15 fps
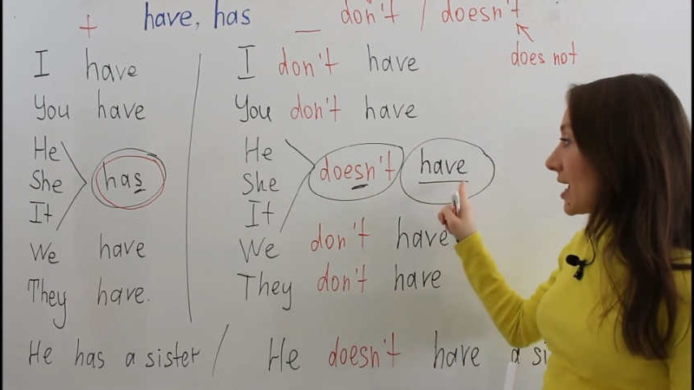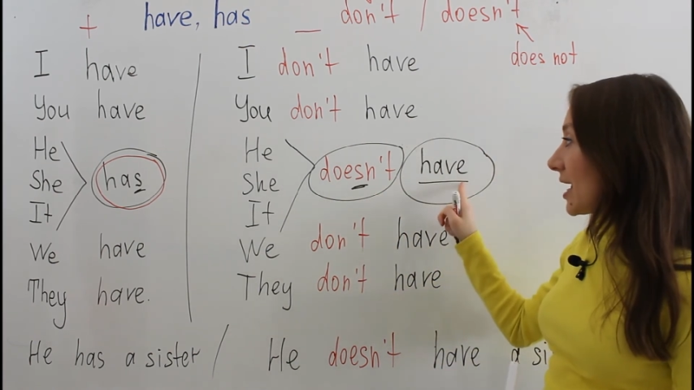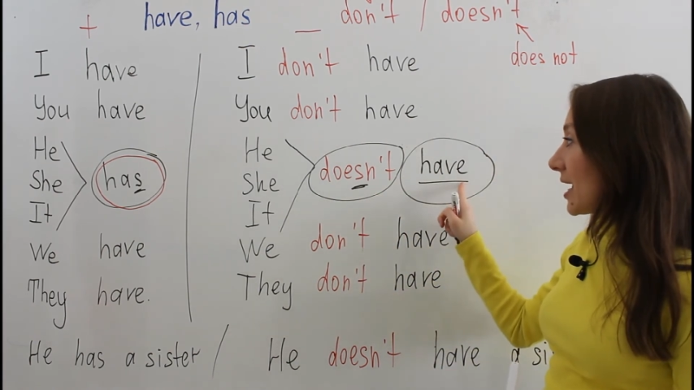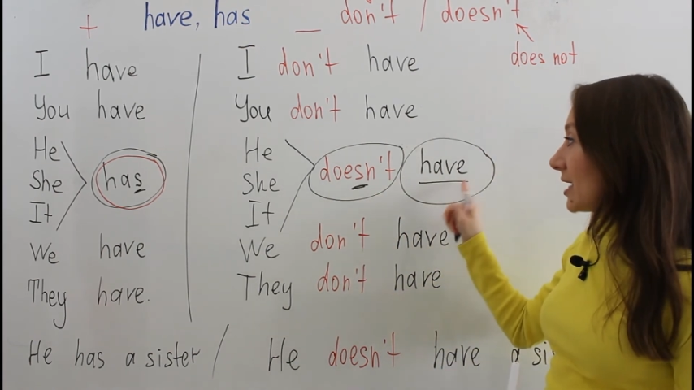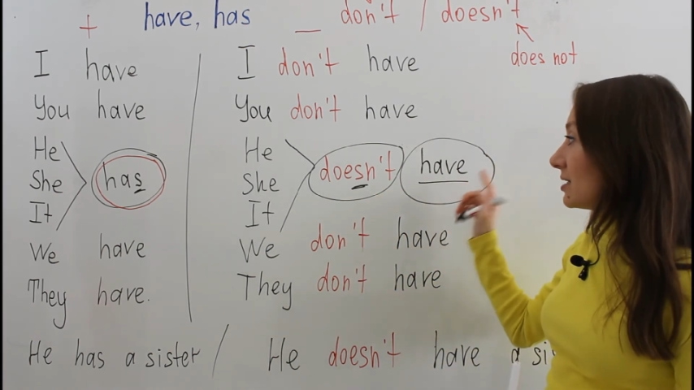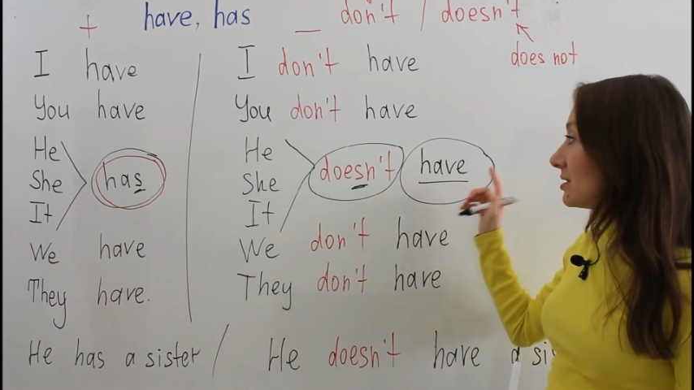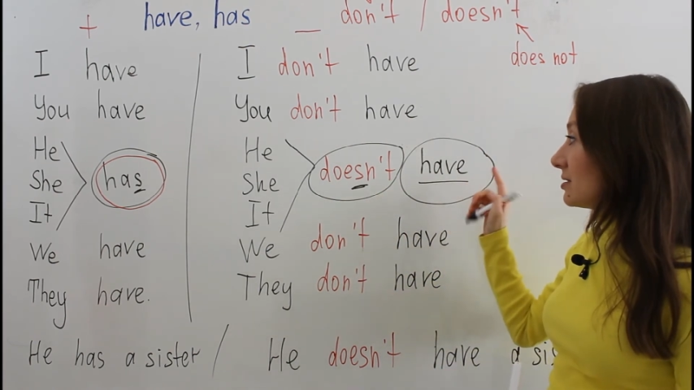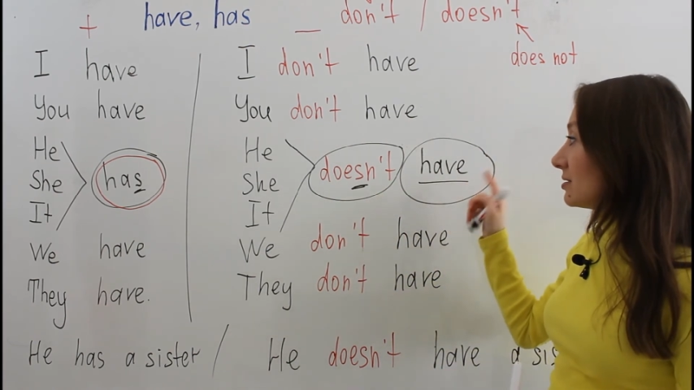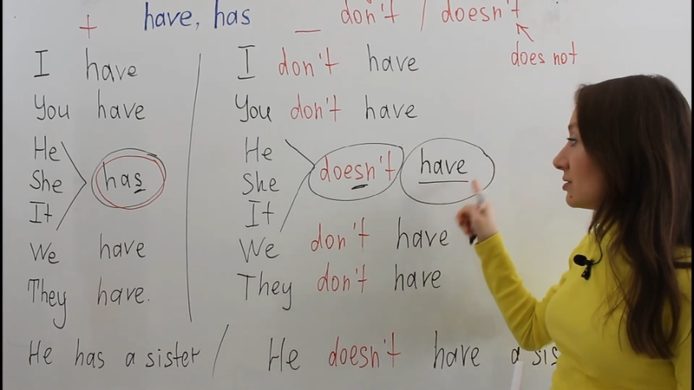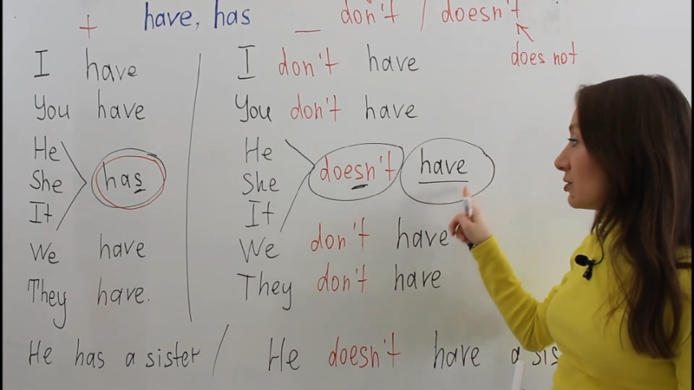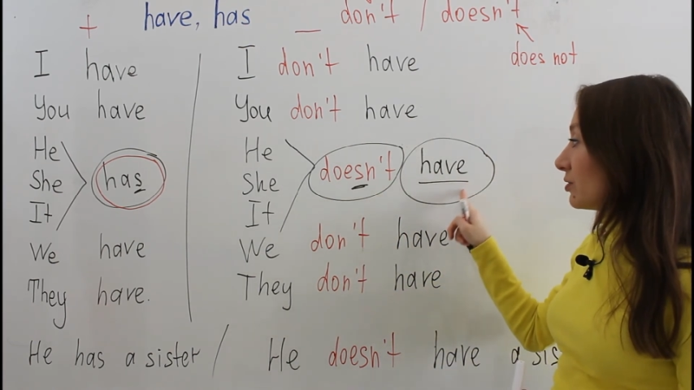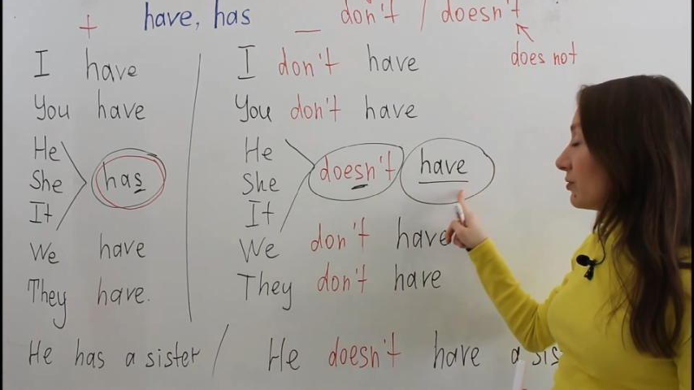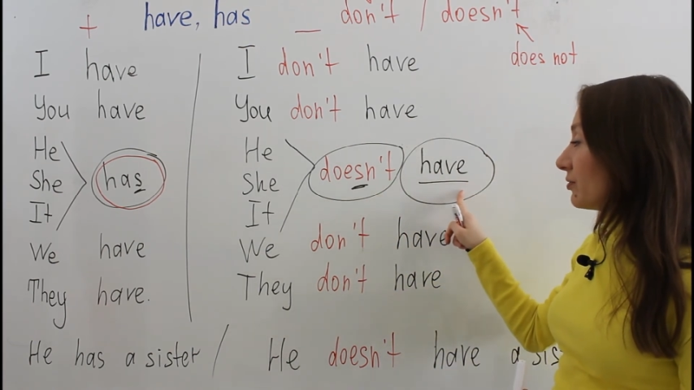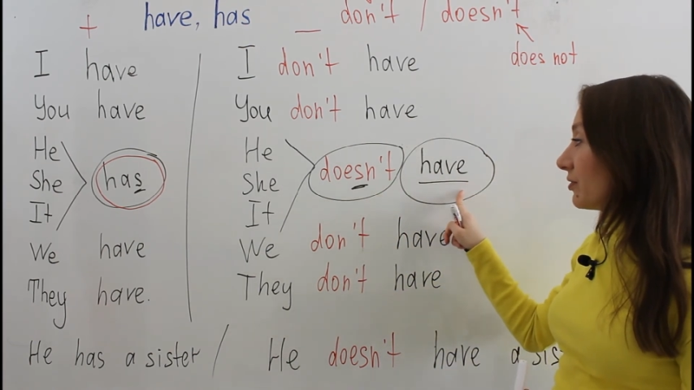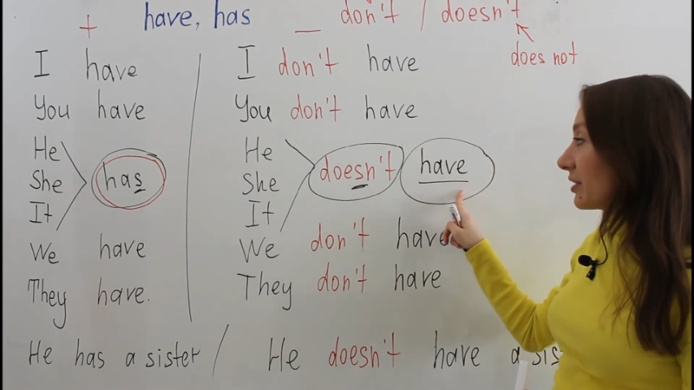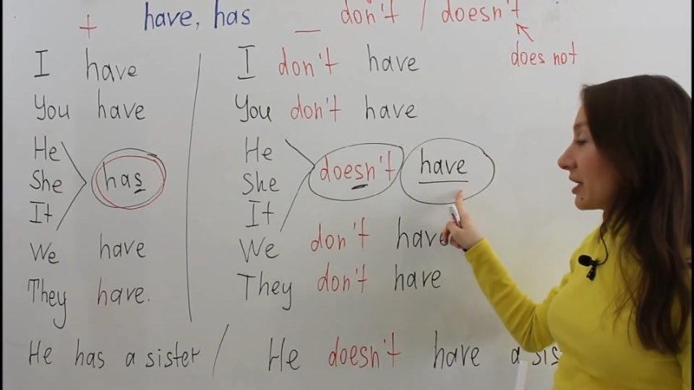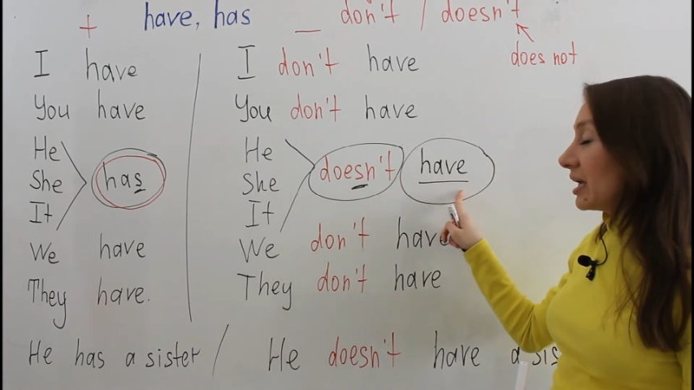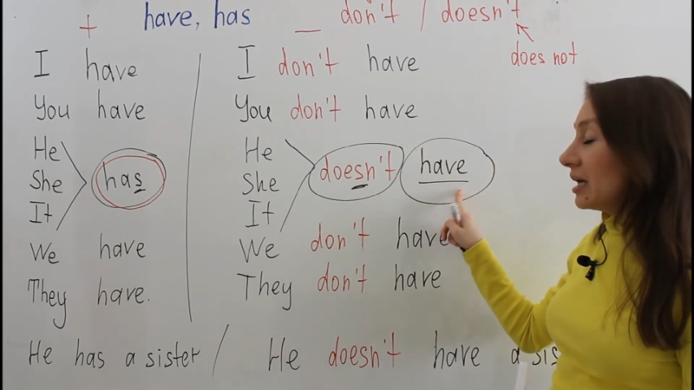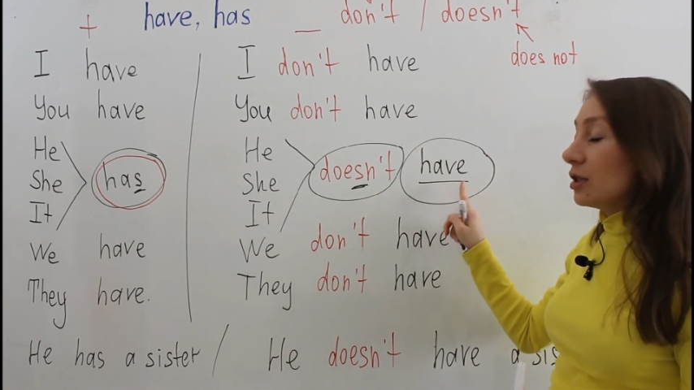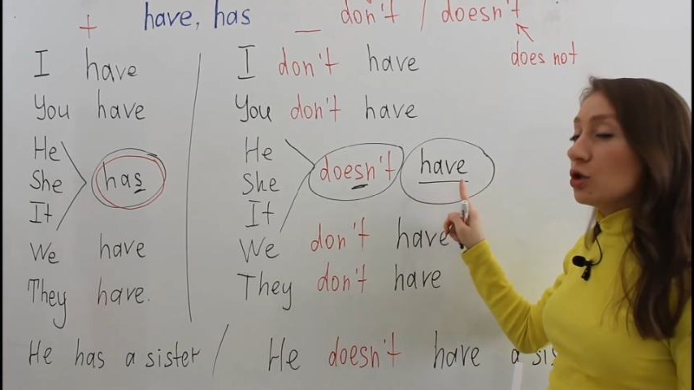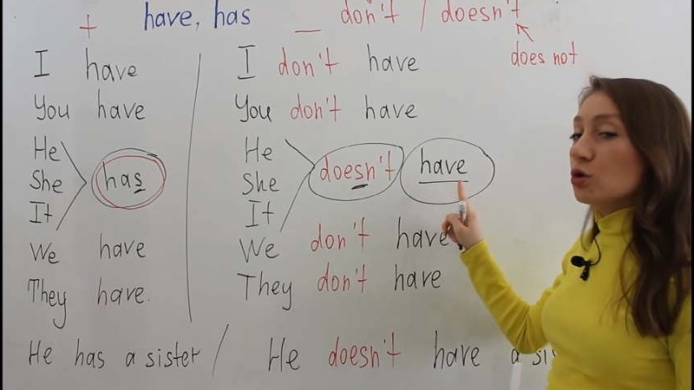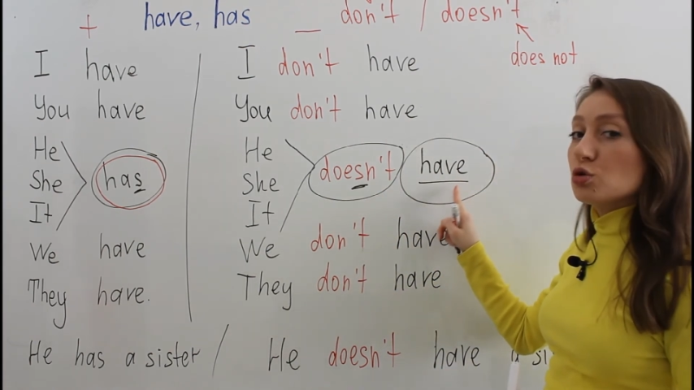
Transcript: And don't forget,